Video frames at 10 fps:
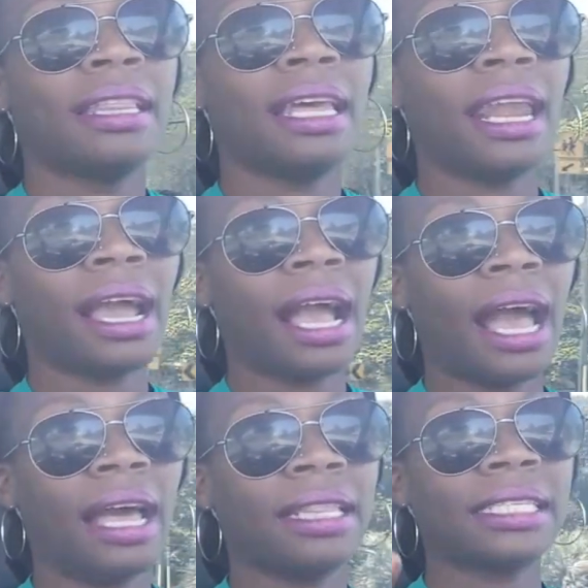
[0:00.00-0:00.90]
Then I
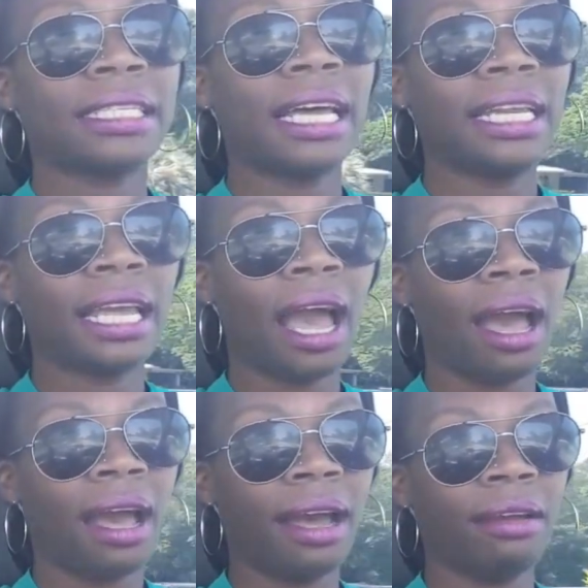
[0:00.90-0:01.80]
got the study
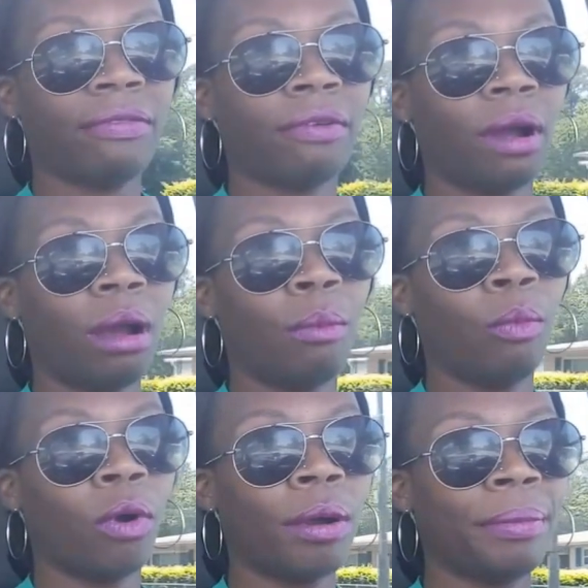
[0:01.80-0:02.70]
guide
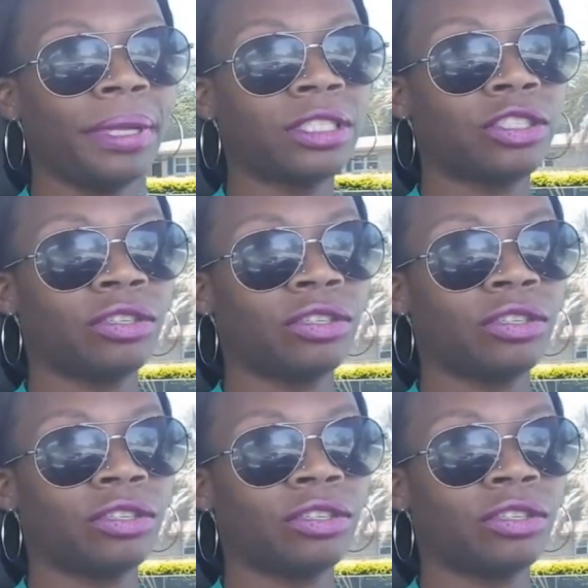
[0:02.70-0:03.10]
from Mormon